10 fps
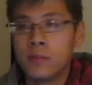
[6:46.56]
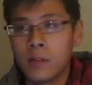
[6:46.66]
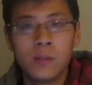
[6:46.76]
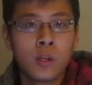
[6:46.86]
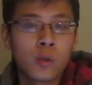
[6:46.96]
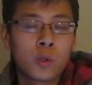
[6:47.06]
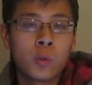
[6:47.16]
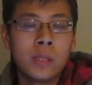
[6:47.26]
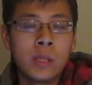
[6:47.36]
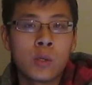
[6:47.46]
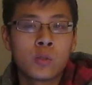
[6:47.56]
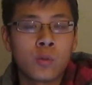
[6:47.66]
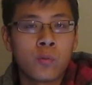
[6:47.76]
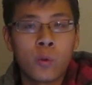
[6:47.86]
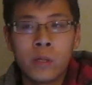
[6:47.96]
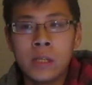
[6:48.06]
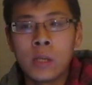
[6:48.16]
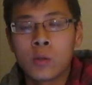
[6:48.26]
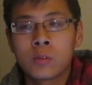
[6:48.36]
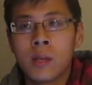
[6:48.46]
another 30 years or 40
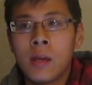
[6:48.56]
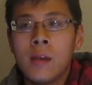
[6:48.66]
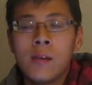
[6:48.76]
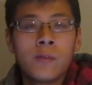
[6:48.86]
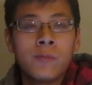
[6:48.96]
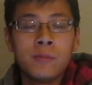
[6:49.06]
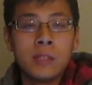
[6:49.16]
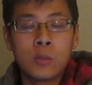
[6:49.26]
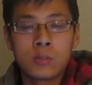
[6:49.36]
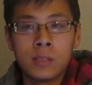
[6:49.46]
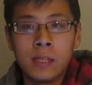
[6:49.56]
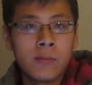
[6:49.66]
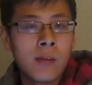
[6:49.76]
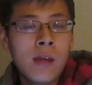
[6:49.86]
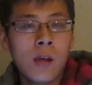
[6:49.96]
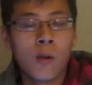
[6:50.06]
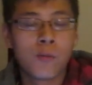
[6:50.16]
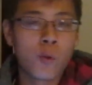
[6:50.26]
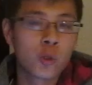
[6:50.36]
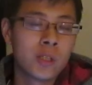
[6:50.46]
years, 50 years to live.
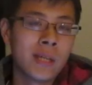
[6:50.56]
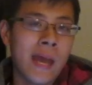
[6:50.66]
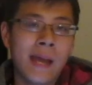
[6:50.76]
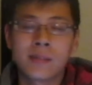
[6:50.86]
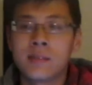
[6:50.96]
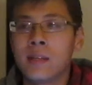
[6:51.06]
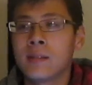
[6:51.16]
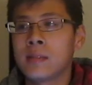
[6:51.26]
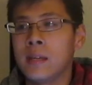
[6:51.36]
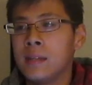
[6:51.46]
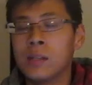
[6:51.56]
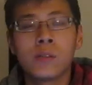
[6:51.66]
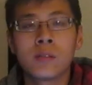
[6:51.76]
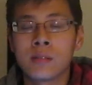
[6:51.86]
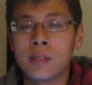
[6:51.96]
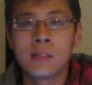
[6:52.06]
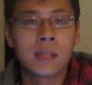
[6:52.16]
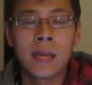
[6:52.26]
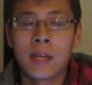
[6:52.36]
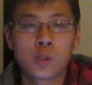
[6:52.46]
Unfortunate accidents and illnesses
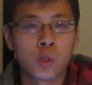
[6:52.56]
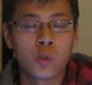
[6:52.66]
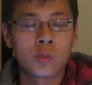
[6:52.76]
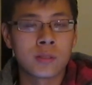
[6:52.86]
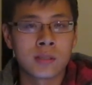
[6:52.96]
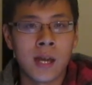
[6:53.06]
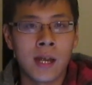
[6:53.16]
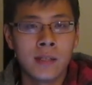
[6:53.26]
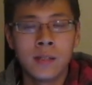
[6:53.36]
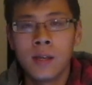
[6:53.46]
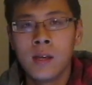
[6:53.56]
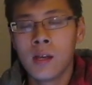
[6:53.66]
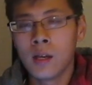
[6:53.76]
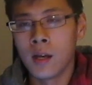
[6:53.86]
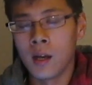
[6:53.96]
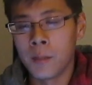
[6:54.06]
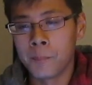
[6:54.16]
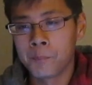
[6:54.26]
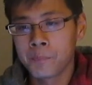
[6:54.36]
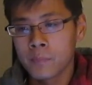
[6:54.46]
and cancers aside.
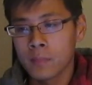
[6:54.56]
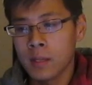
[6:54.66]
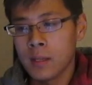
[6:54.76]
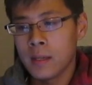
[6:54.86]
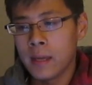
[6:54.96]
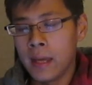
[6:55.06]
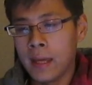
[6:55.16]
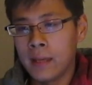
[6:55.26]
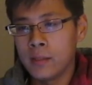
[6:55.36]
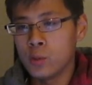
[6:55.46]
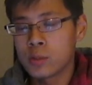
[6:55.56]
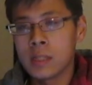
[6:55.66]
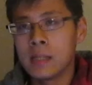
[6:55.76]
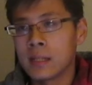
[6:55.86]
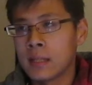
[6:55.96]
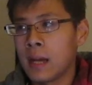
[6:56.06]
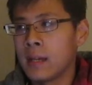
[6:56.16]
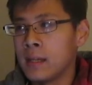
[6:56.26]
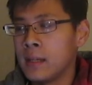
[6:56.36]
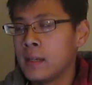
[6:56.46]
Um, and you see it a
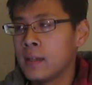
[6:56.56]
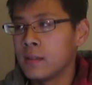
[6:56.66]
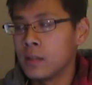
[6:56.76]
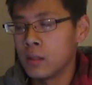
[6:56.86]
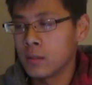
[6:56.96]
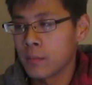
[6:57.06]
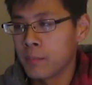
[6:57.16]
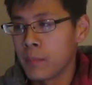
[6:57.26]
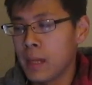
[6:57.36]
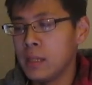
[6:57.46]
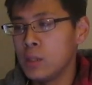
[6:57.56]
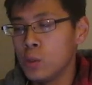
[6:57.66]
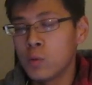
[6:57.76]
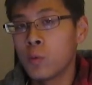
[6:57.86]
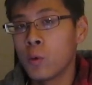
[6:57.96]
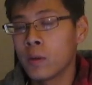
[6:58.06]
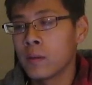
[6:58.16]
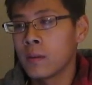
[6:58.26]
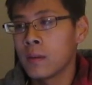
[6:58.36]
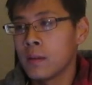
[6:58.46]
lot in many youthful
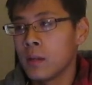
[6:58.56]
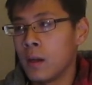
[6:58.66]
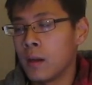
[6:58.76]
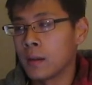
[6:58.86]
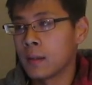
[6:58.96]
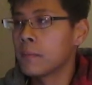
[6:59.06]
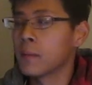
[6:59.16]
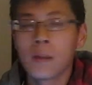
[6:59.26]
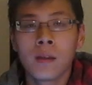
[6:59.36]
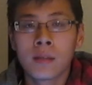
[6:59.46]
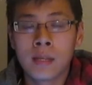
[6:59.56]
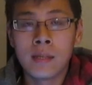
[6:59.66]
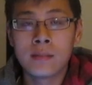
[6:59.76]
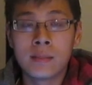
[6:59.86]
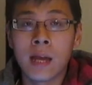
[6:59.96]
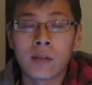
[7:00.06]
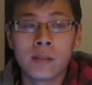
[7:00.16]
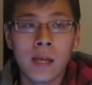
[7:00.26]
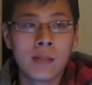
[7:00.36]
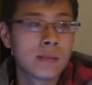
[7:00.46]
uh, kids
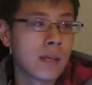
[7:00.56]
nowadays